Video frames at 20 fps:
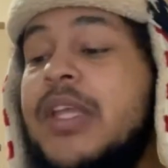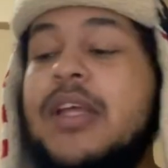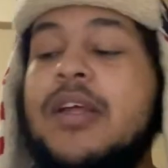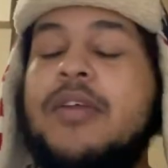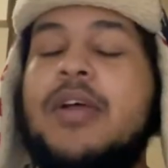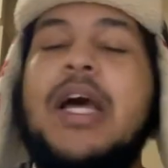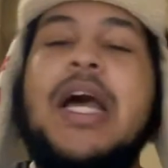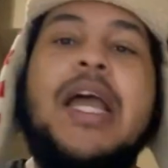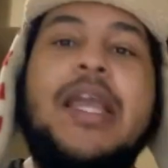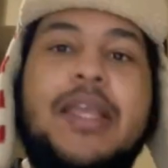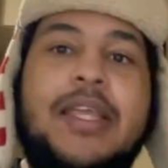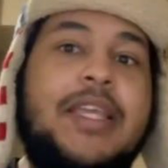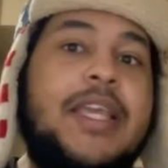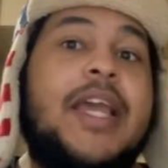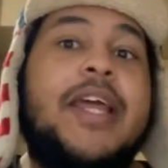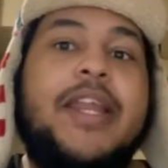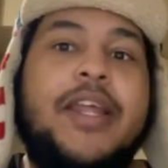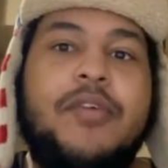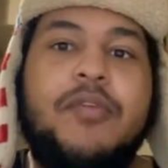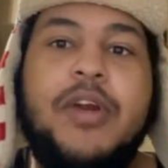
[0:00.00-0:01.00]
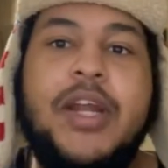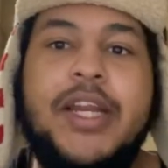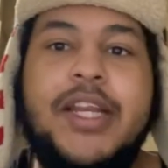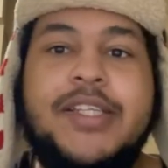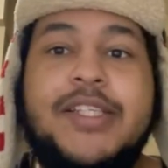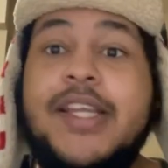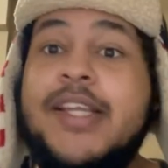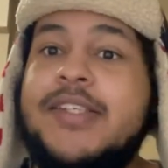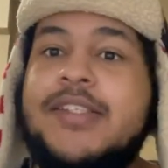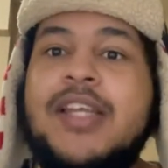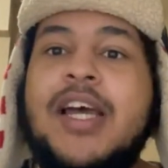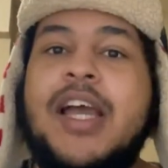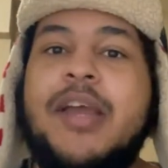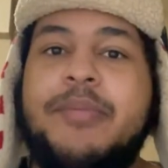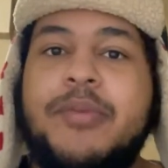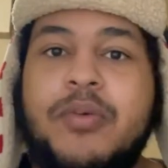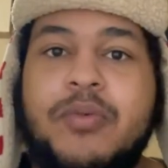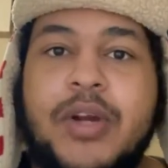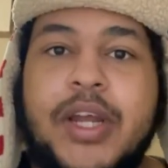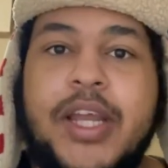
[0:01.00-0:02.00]
I get it, right? It takes time to
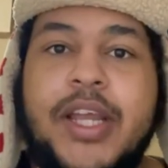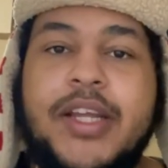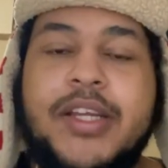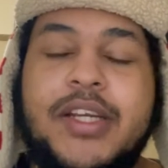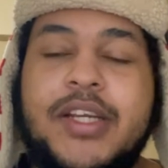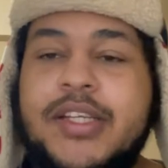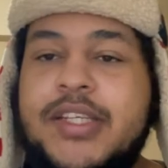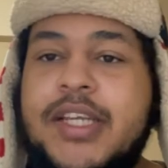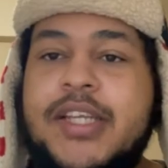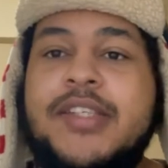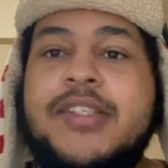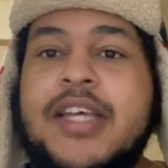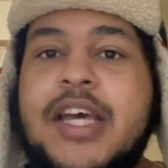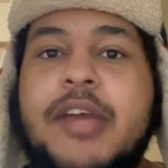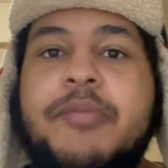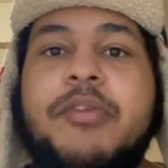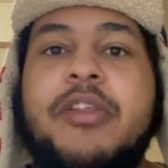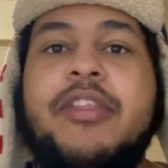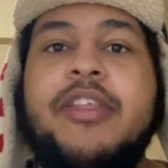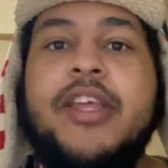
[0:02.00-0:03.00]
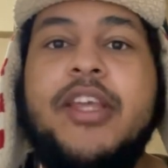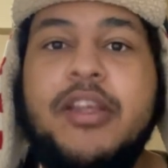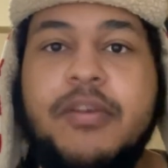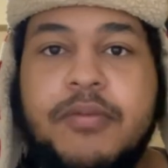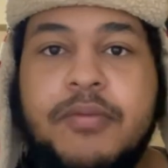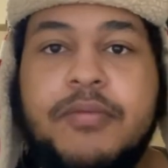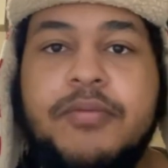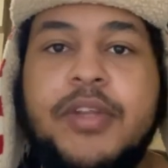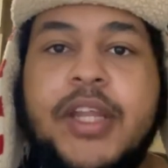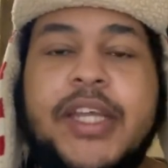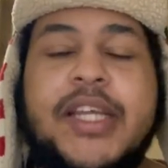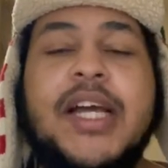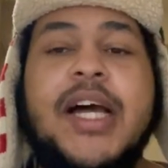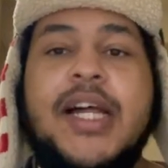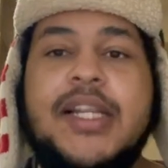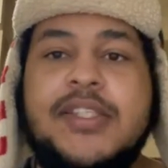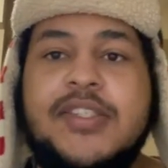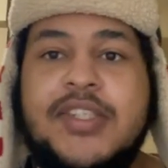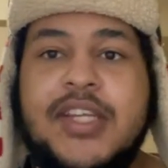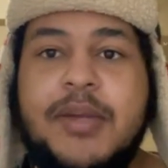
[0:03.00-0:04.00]
write, and it takes time to think of like
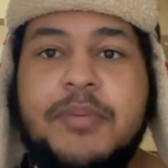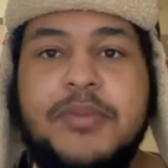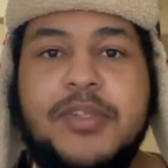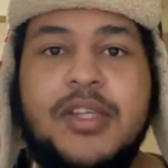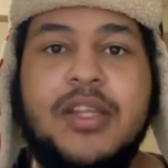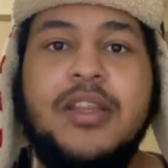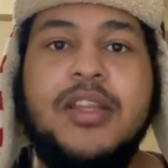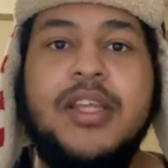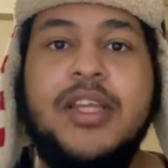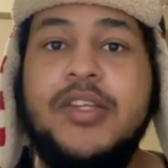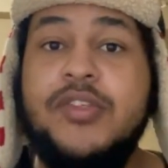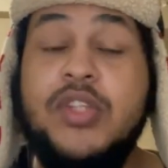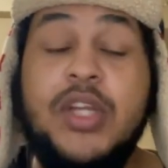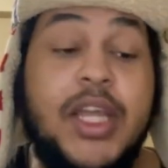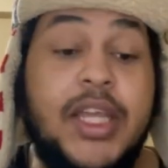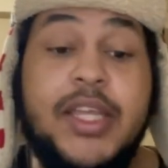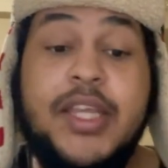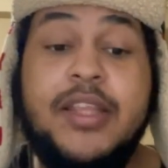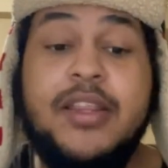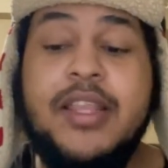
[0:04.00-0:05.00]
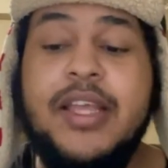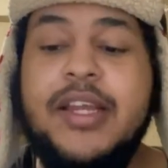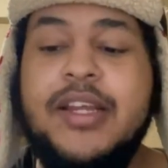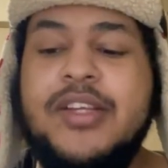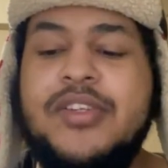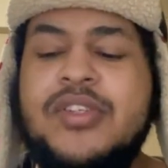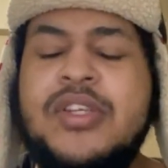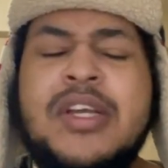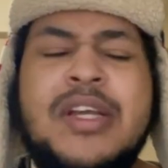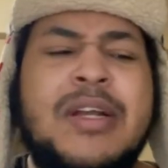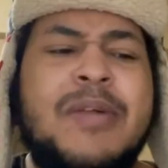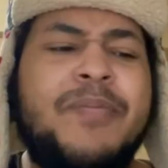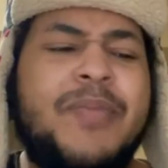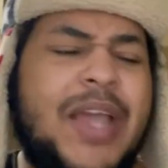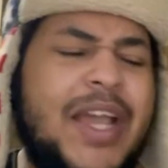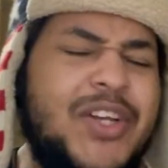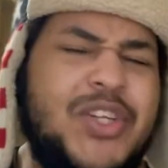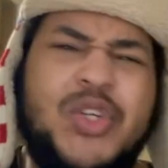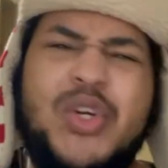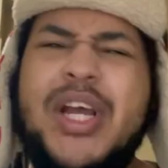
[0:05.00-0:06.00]
concepts and things, and I get that because I
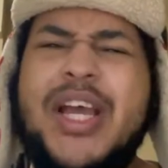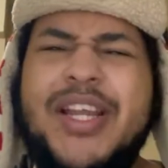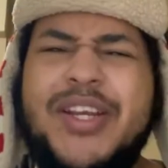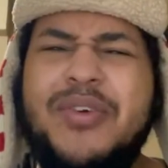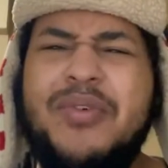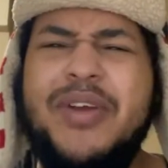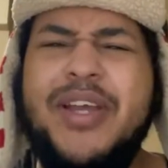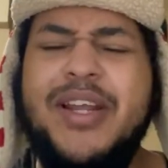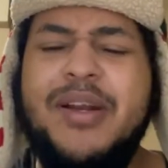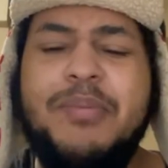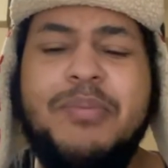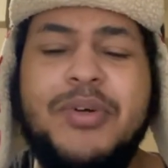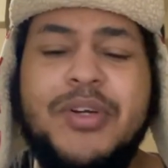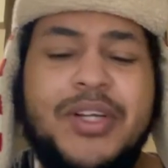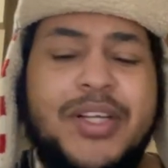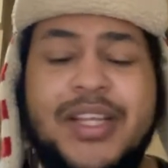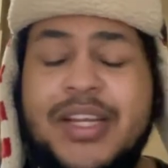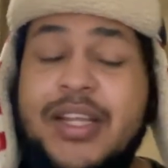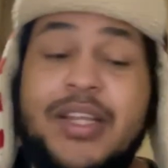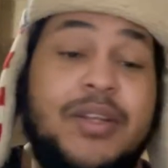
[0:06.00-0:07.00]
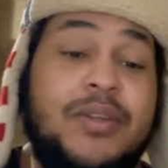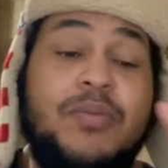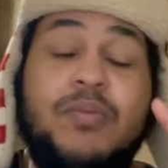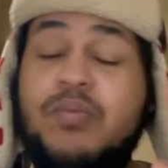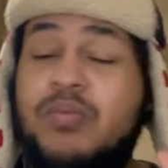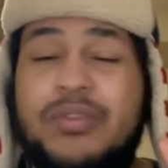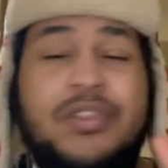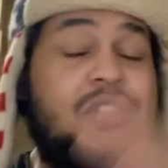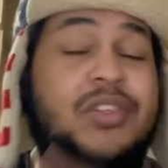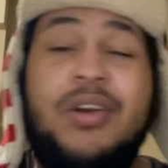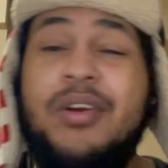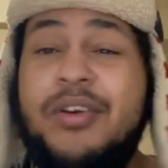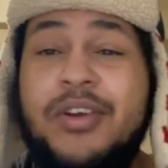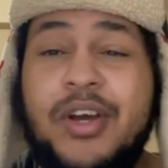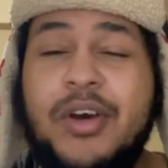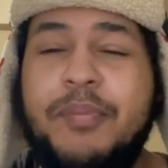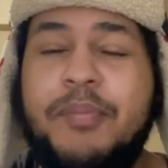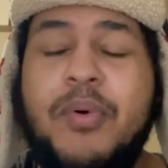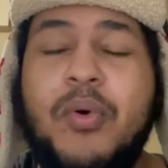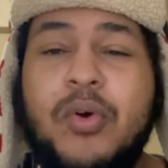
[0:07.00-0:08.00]
tried to write a book and it turned
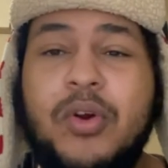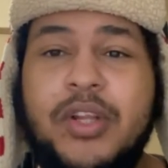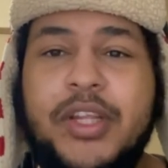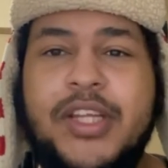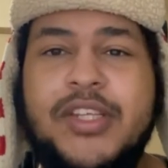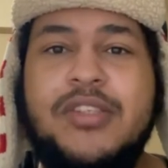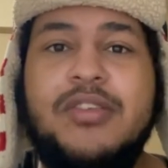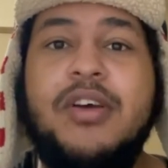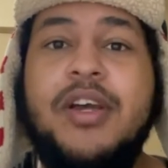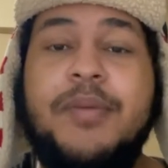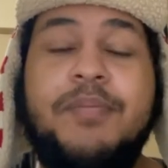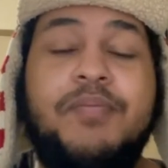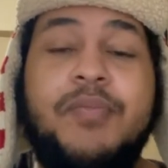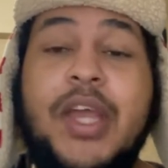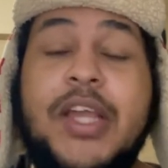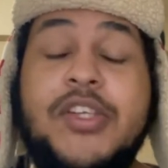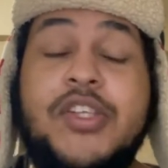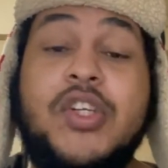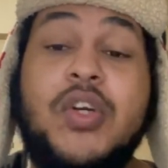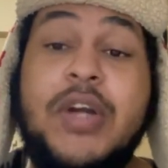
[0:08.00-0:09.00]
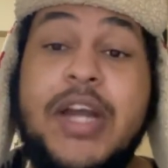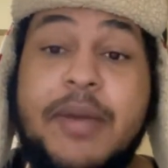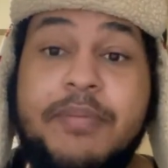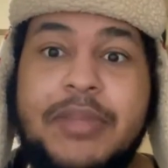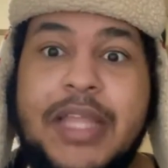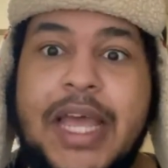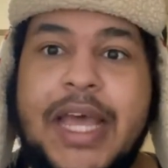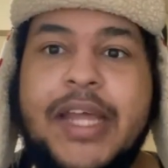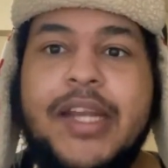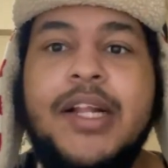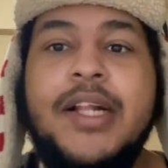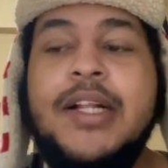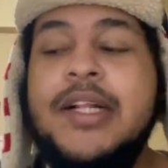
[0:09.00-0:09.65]
out poorly, so I scrapped that.